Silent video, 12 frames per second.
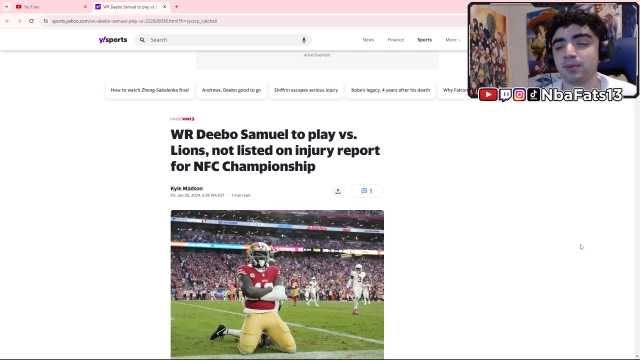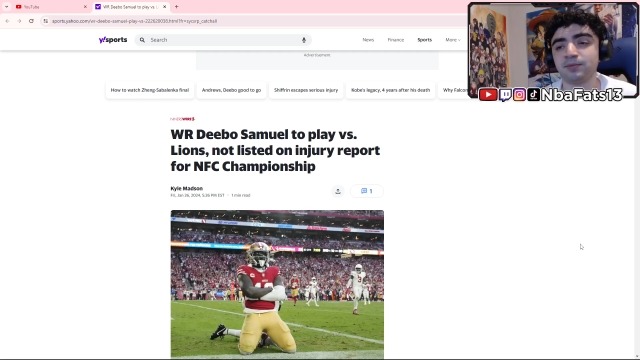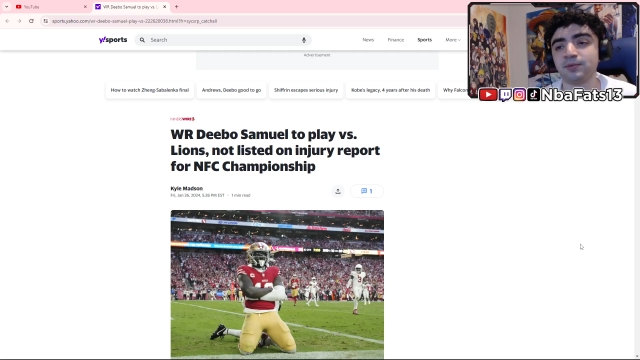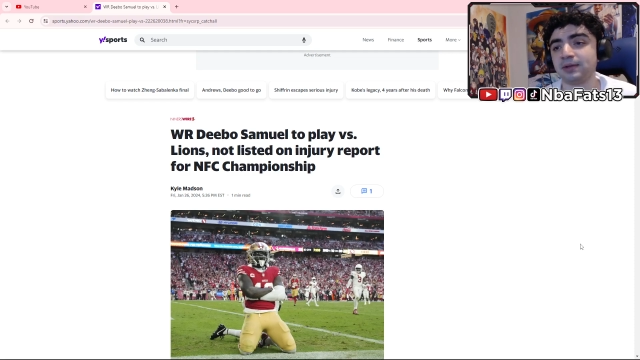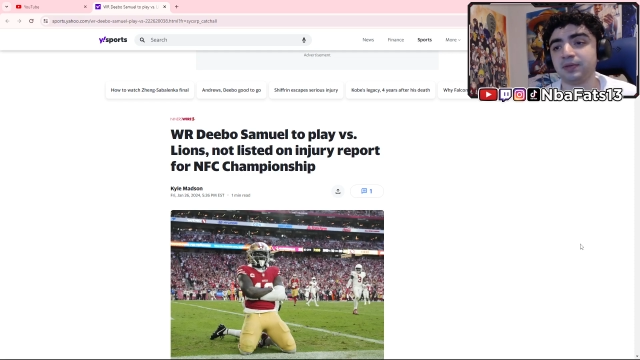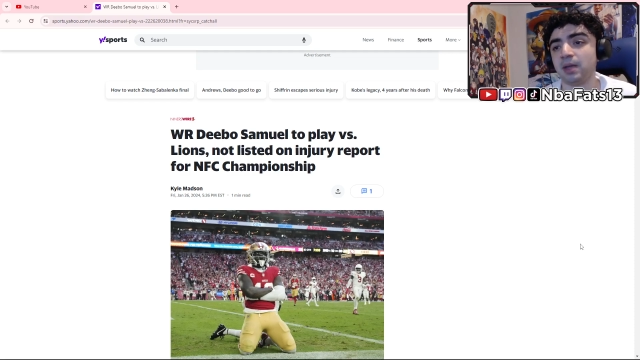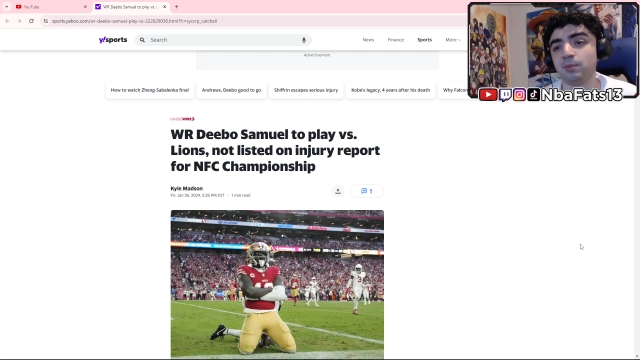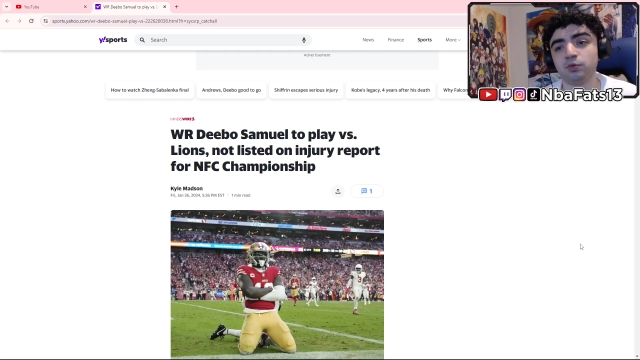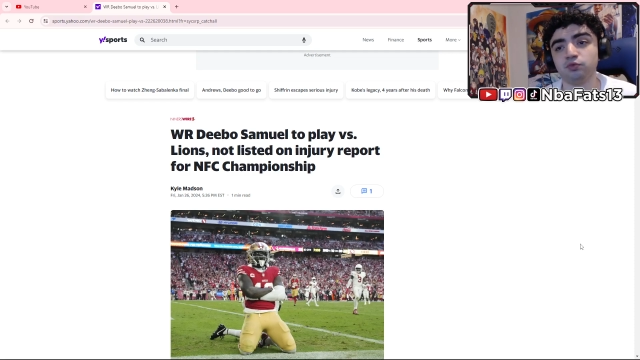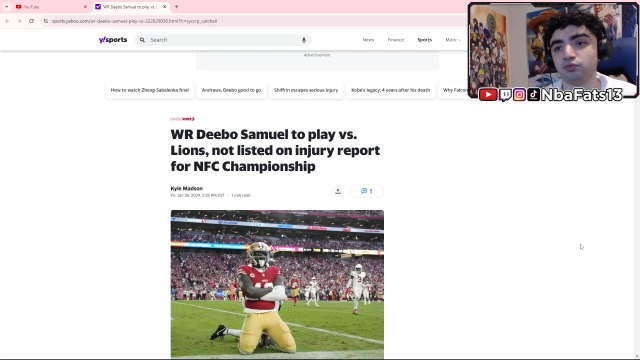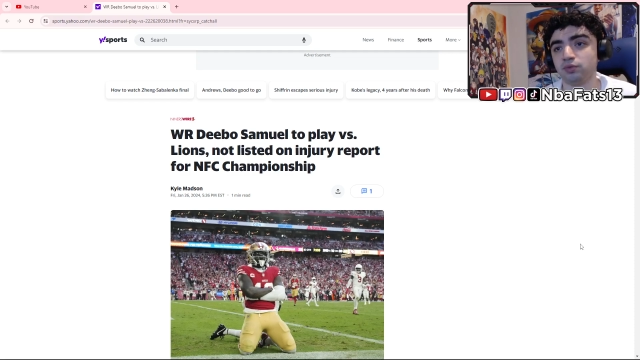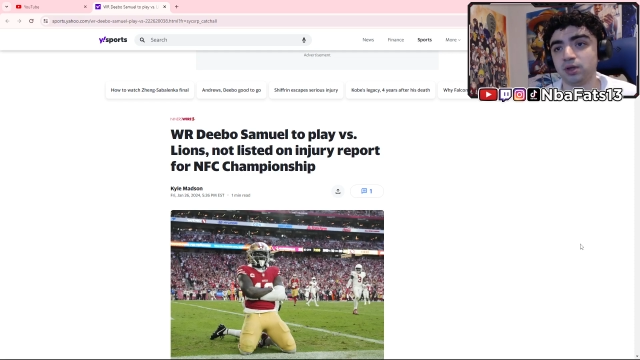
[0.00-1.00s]
but throughout the game
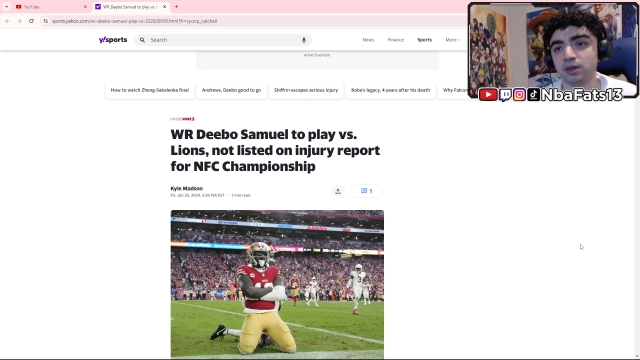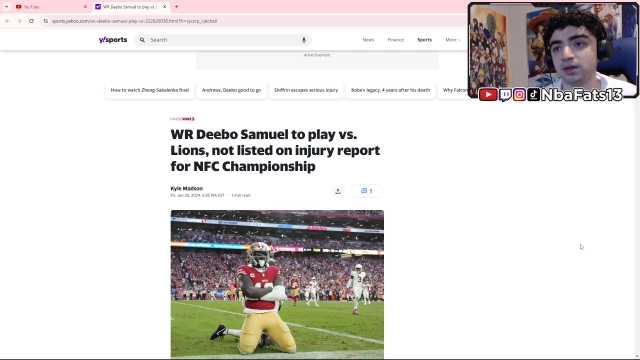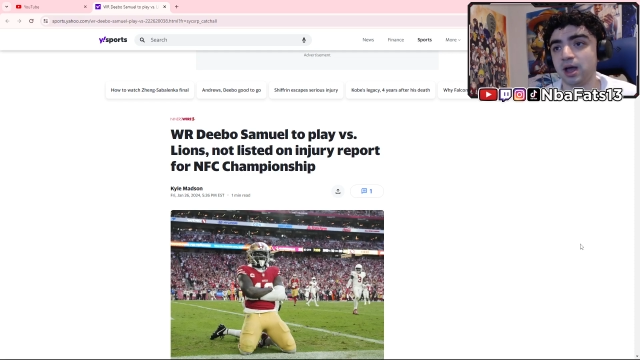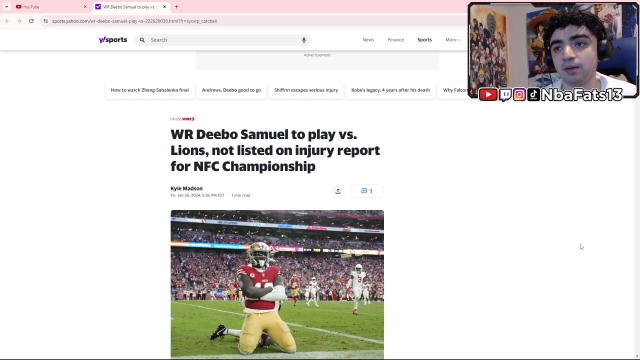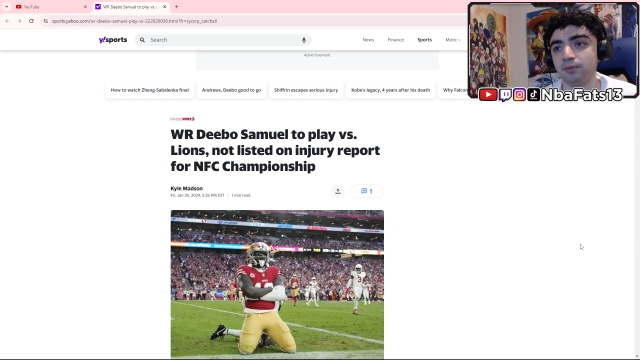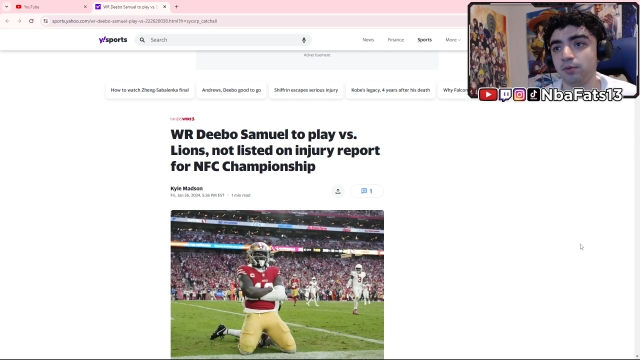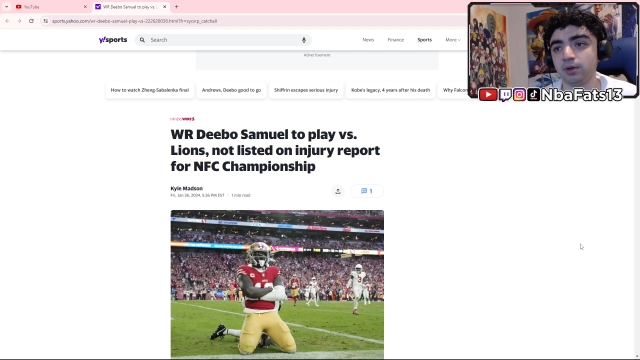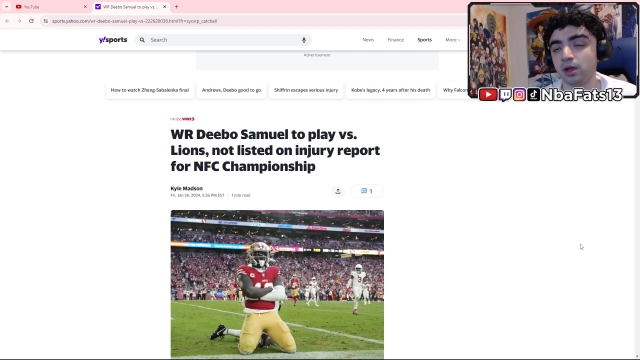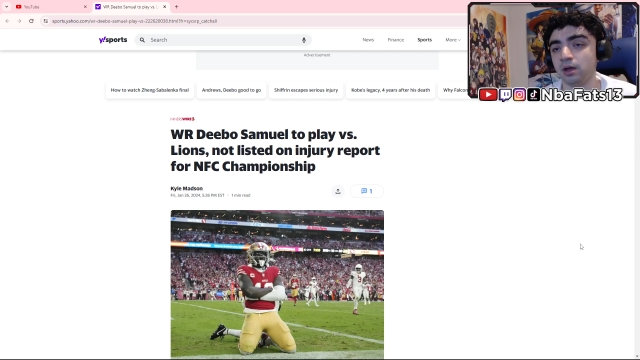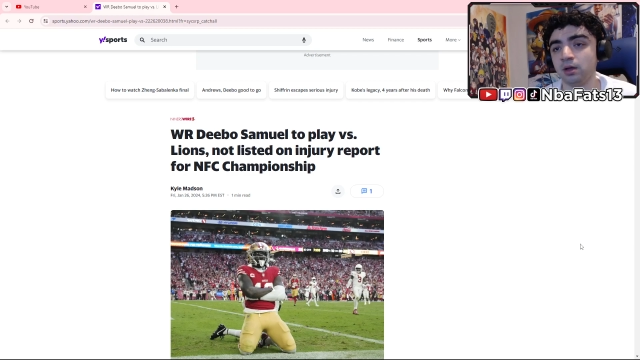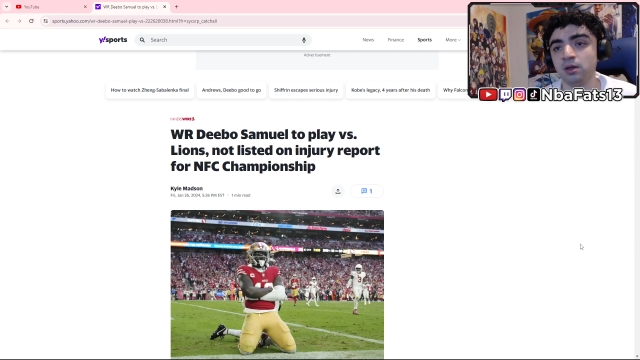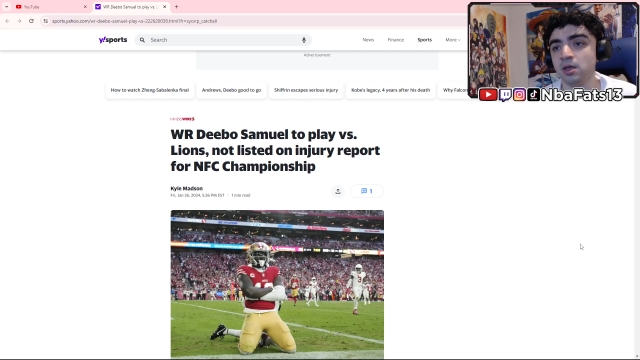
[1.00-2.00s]
was really not
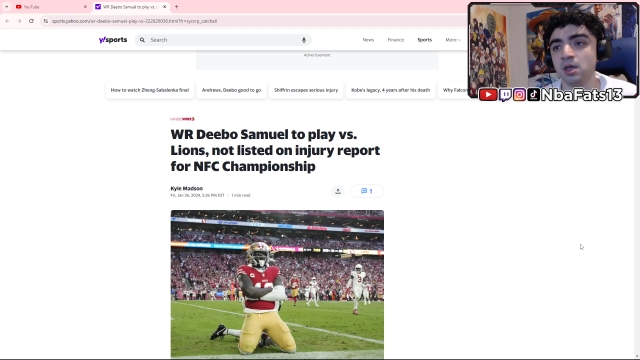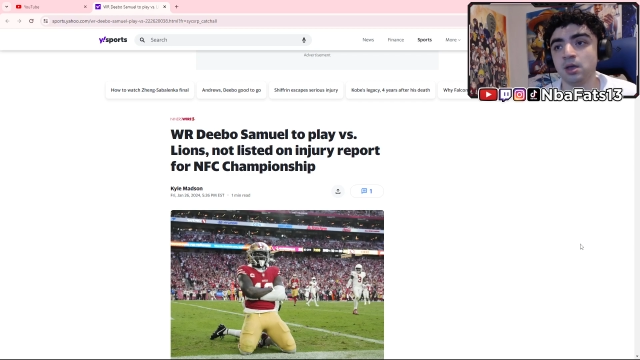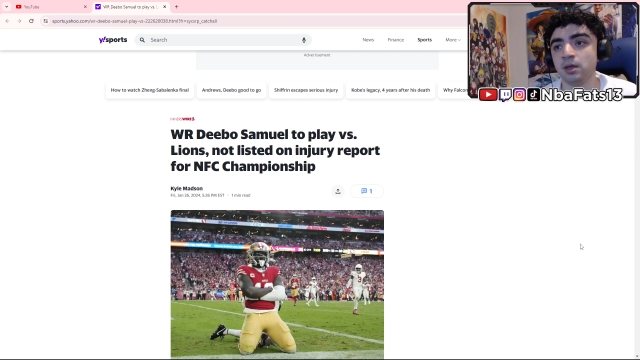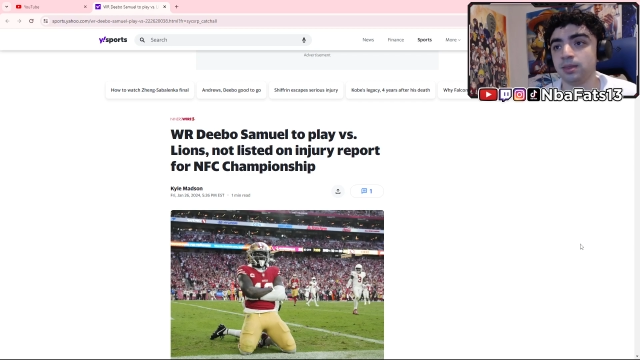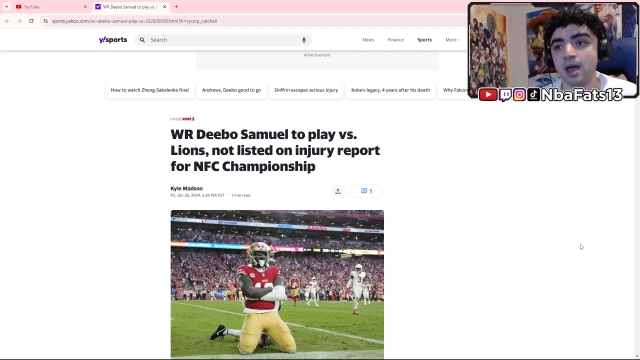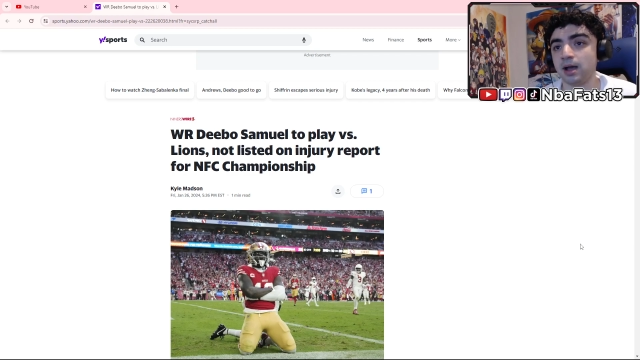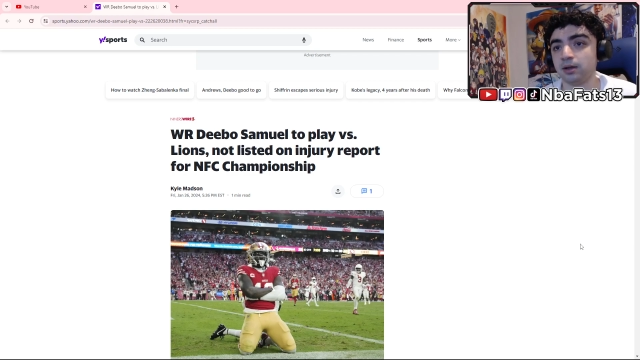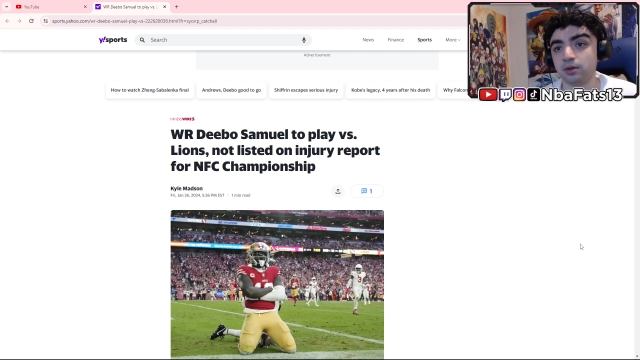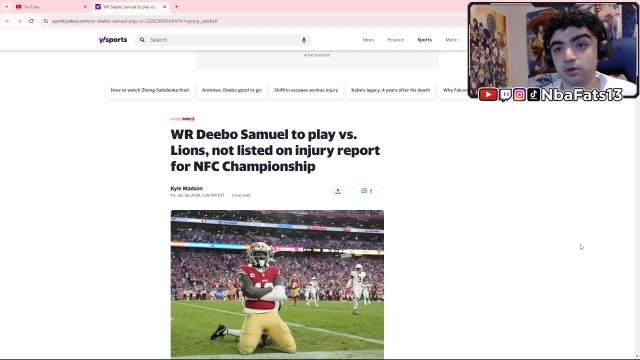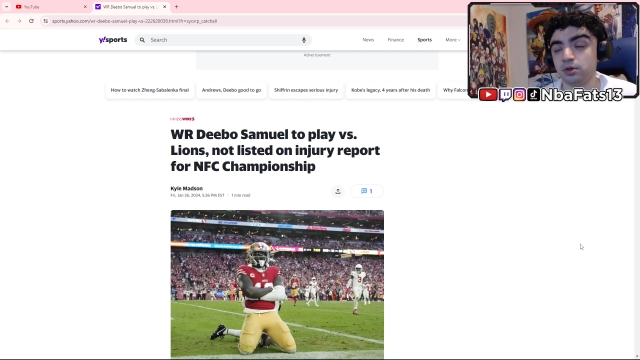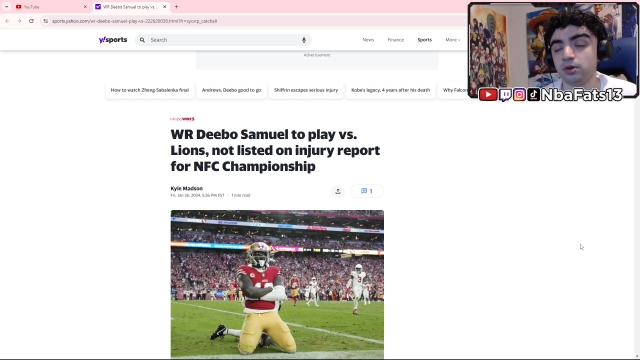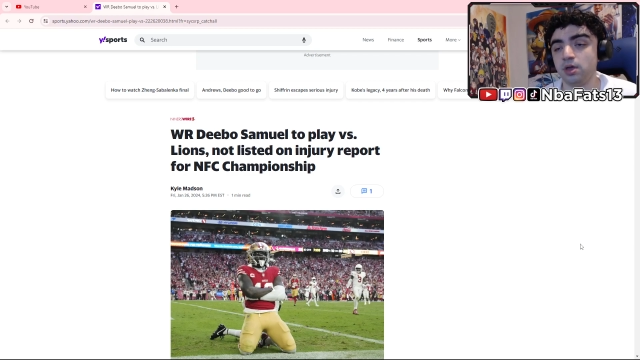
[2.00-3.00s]

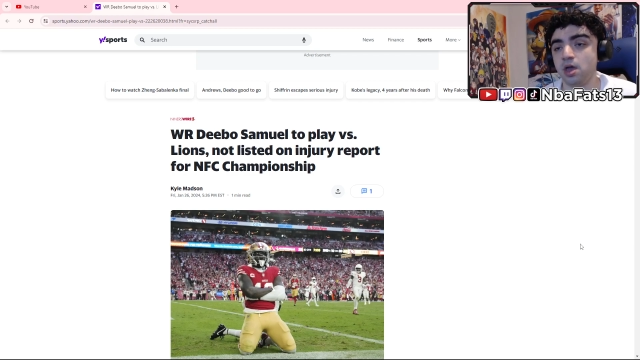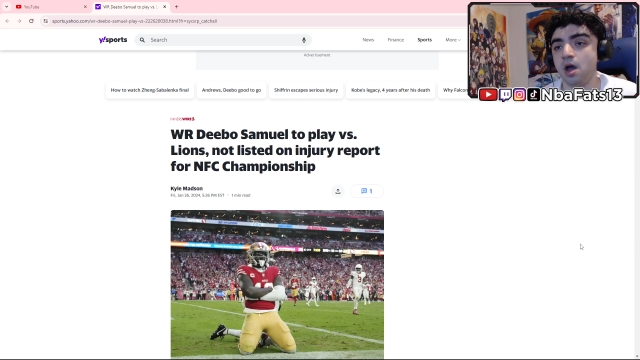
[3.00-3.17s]
good.